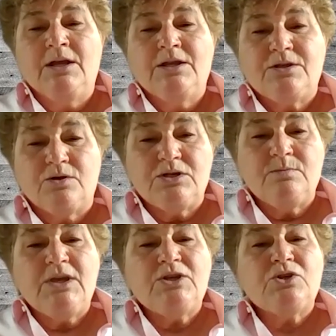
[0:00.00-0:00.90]
So just
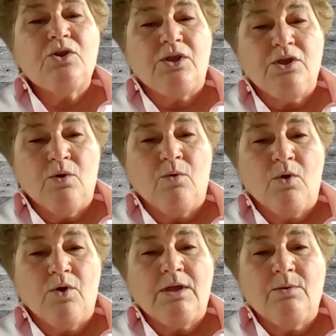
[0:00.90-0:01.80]
make sure that you are
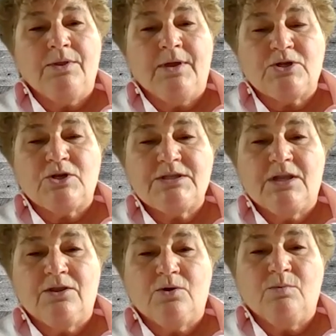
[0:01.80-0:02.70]
working with that
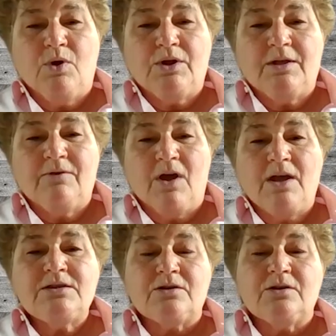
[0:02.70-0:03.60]
trusted third-party
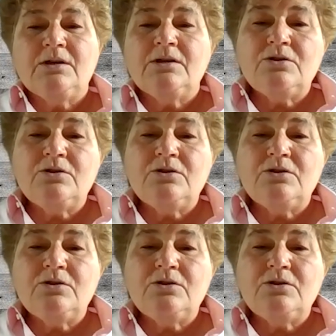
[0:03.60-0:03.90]
advisor